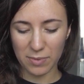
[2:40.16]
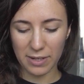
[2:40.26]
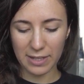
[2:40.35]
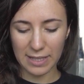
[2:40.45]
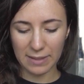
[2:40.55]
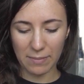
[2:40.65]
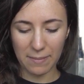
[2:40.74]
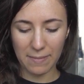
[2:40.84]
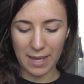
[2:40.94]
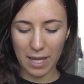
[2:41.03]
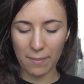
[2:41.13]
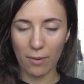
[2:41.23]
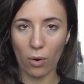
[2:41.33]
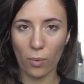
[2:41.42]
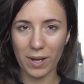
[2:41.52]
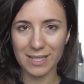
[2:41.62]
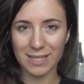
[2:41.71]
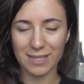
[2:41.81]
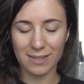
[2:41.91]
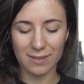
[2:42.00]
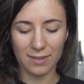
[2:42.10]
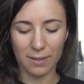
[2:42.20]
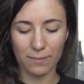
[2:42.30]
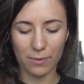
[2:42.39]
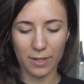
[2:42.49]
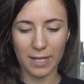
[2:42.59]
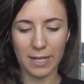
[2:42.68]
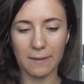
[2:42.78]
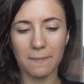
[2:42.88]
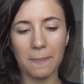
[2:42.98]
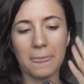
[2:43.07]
spray, and my makeup always is like pretty